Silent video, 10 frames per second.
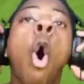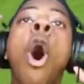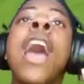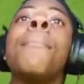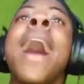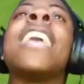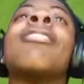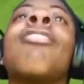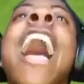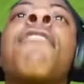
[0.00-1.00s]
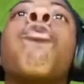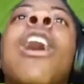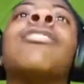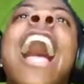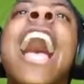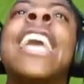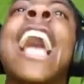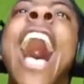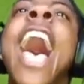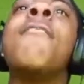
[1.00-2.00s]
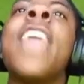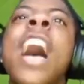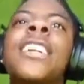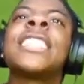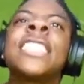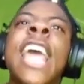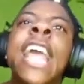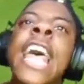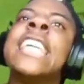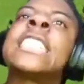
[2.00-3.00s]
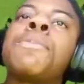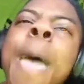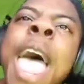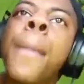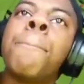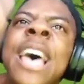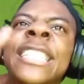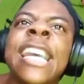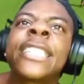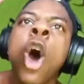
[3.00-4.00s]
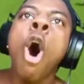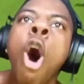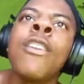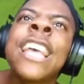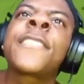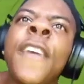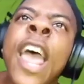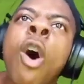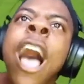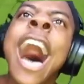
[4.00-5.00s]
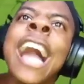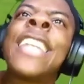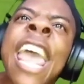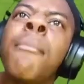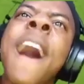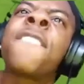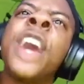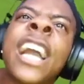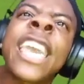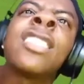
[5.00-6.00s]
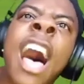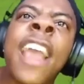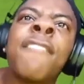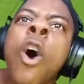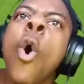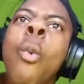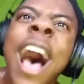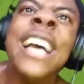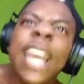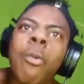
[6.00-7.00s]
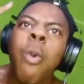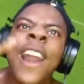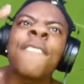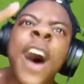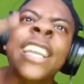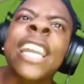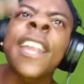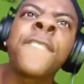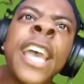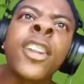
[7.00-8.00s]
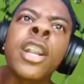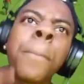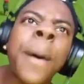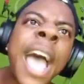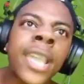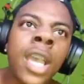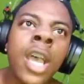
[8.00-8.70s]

On my life, wallahi, I have never seen spam bitches on this field a day in my fucking life. Why is there one fucking defender in the back?